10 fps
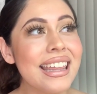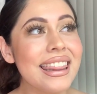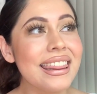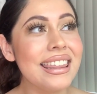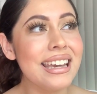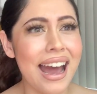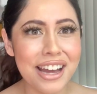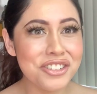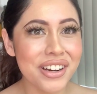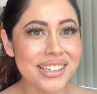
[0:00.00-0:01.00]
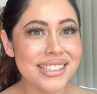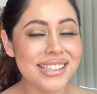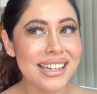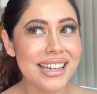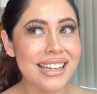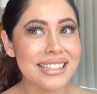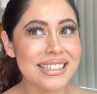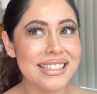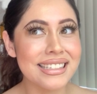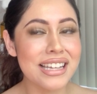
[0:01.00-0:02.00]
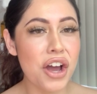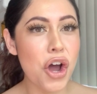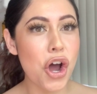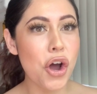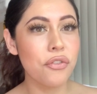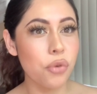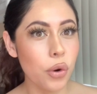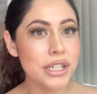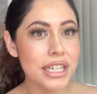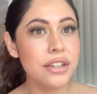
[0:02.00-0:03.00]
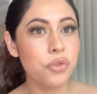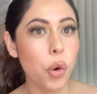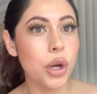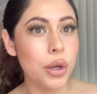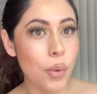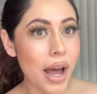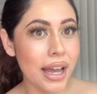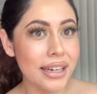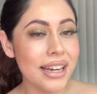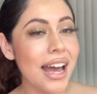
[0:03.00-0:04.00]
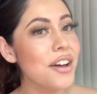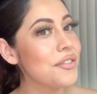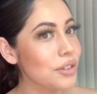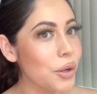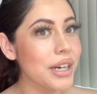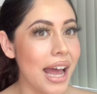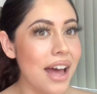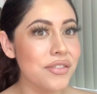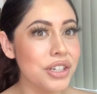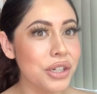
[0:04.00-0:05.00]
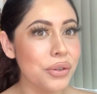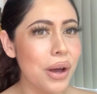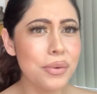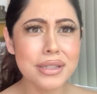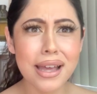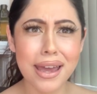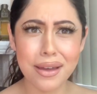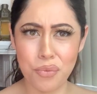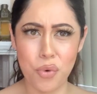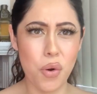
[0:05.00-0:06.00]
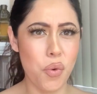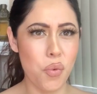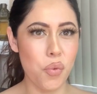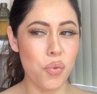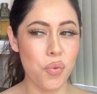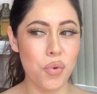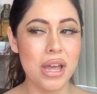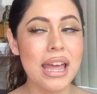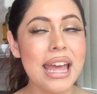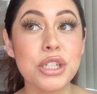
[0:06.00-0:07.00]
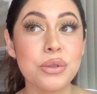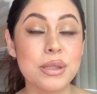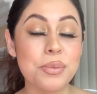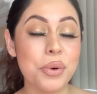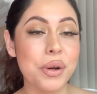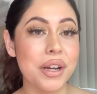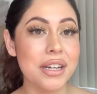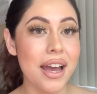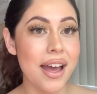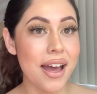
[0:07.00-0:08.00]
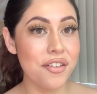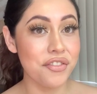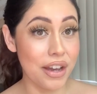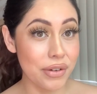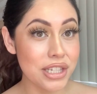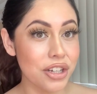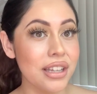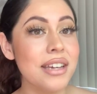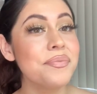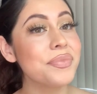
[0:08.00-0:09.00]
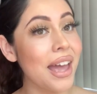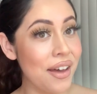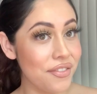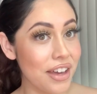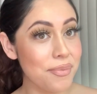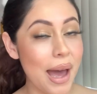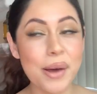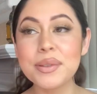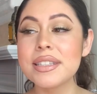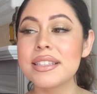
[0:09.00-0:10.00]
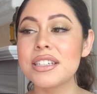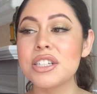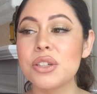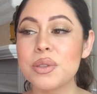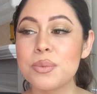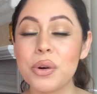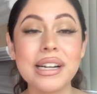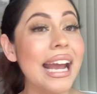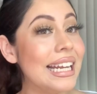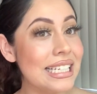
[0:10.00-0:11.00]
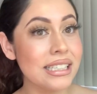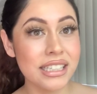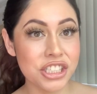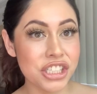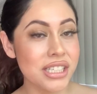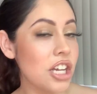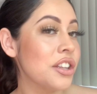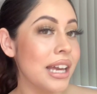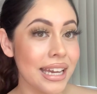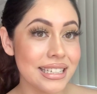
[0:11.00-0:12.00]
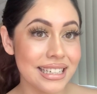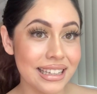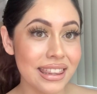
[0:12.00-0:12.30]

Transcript: the address is 1441 Florida Avenue. I was like, whoa. She was born 5 weeks early at 5 pounds. She was born 18 inches on the 18th.